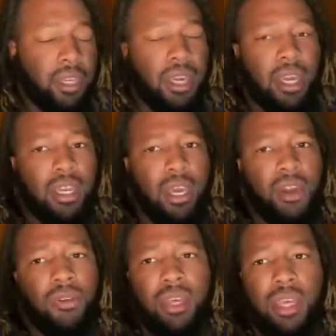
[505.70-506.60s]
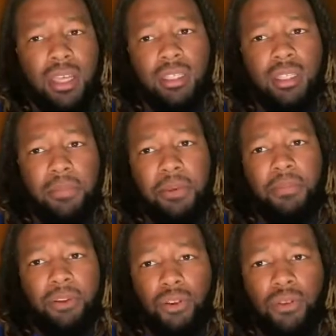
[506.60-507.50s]
Now you can get some people
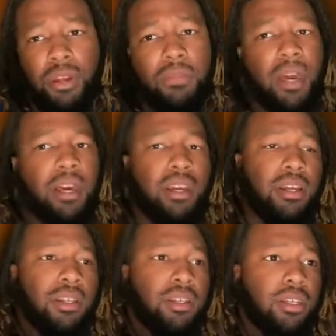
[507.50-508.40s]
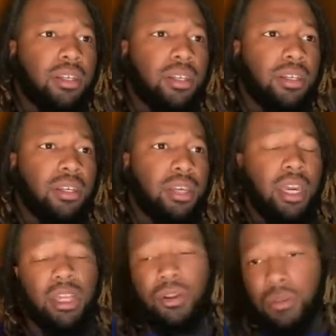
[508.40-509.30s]
to do it. I'm not gonna
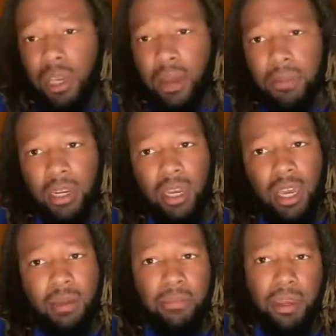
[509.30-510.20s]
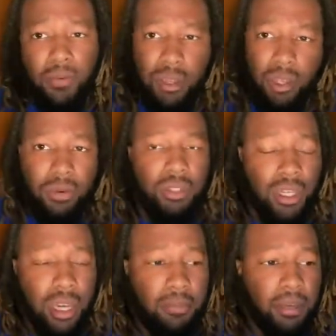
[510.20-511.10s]
include the company name, but we use the
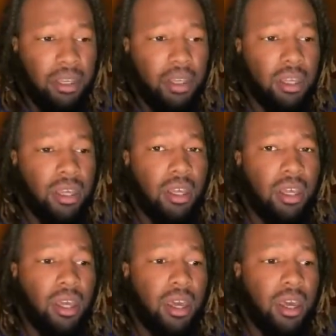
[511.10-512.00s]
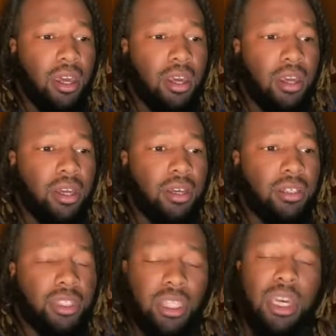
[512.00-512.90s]
company, and
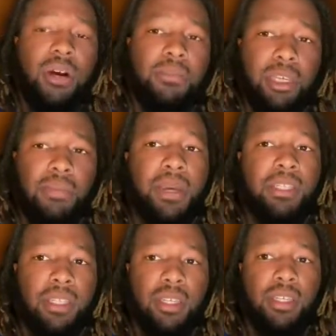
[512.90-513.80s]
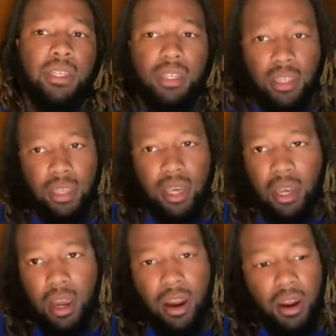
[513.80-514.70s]
she helped us basically get
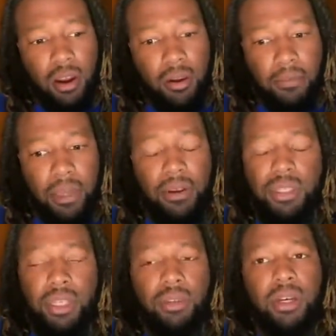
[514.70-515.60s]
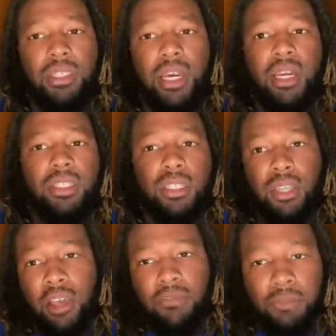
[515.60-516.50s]
our BoxTruck attached to the
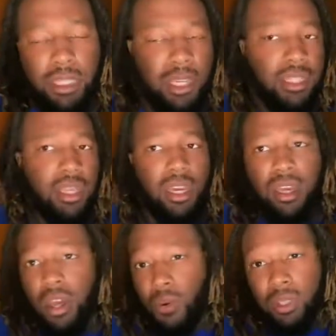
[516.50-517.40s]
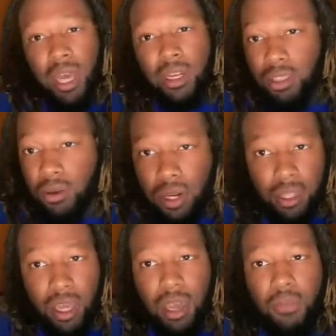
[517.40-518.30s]
FMCSA without us doing a
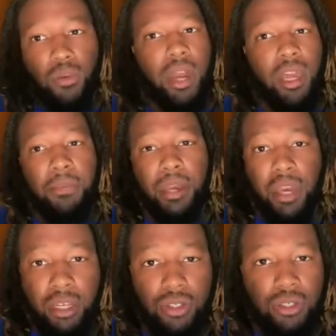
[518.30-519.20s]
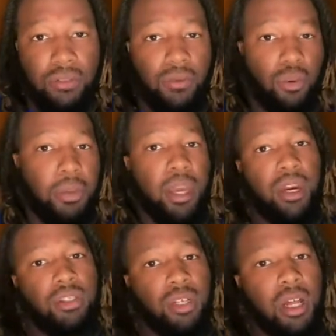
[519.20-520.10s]
thing, but we had to pay extra. We paid
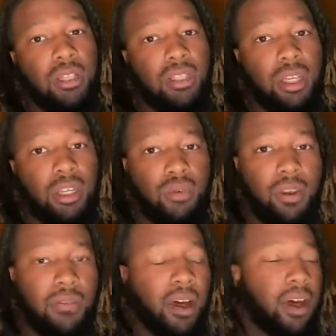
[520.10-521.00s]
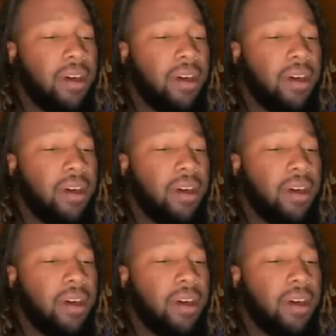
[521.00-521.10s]
$100 instead of $25.